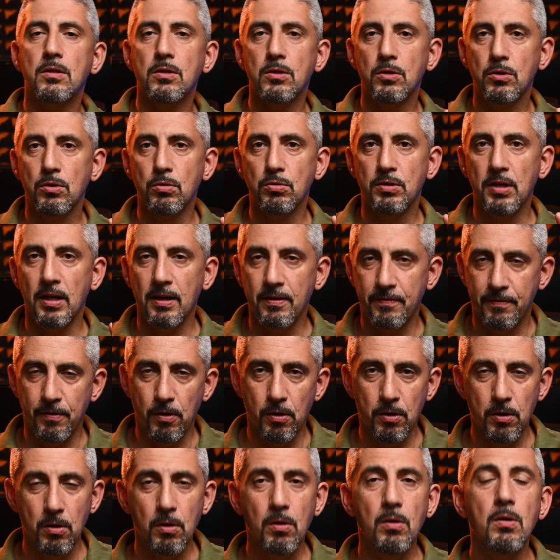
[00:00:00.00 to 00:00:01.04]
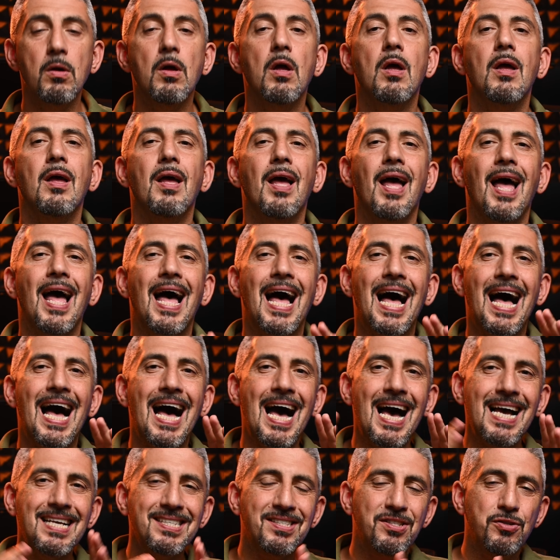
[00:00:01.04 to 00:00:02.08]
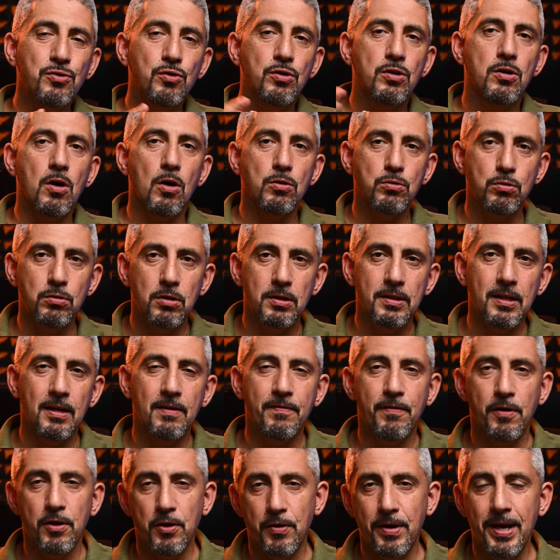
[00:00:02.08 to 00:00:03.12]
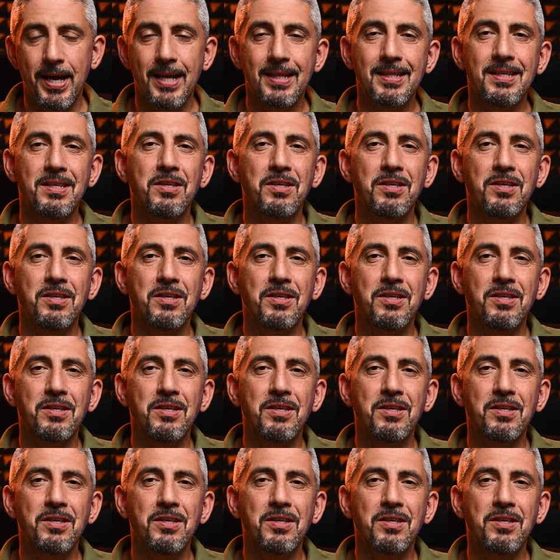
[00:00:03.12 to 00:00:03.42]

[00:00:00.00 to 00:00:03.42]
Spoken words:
to telephoto. As you go to the telephoto end,